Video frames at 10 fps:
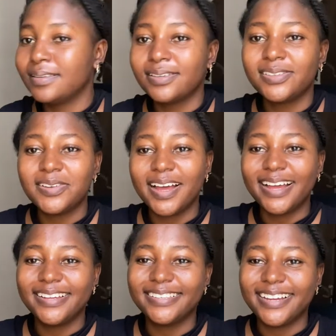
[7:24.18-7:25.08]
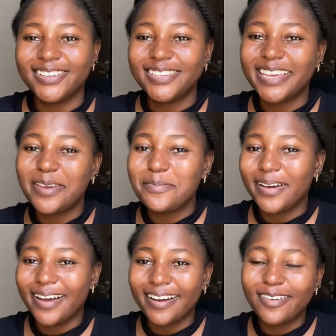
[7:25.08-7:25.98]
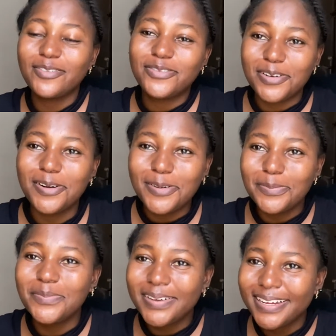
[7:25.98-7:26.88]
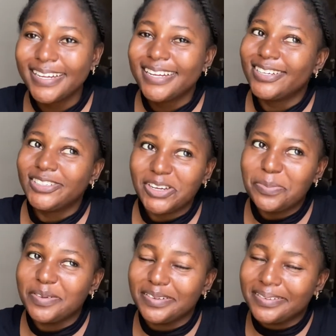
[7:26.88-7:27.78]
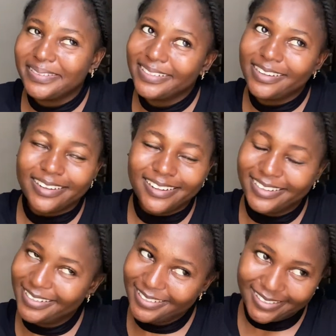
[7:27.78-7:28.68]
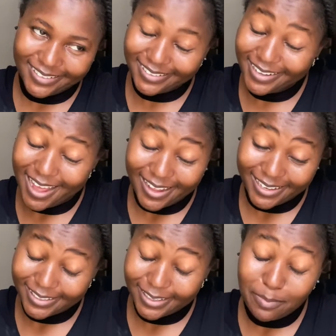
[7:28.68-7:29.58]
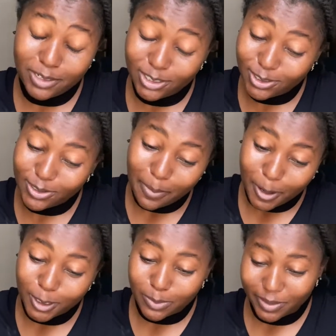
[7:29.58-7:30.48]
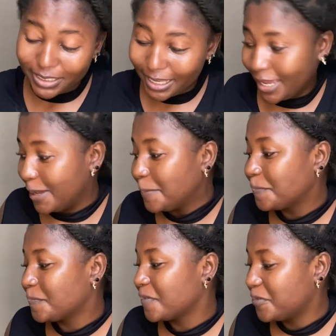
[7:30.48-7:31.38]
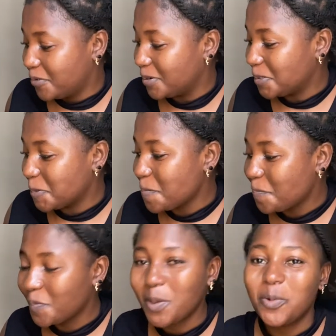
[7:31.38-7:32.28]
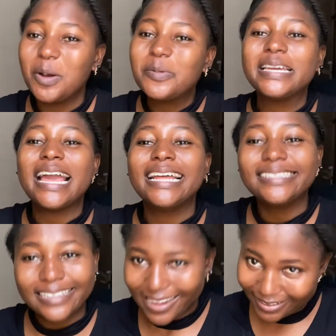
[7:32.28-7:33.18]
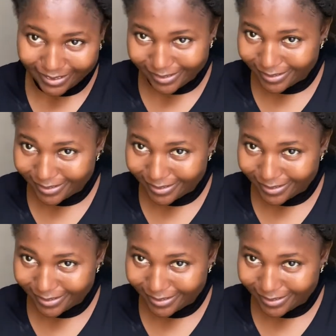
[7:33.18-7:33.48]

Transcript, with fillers: So guys, I just came back from shopping. Uh, you guys, let me just you about Miskay first when we entered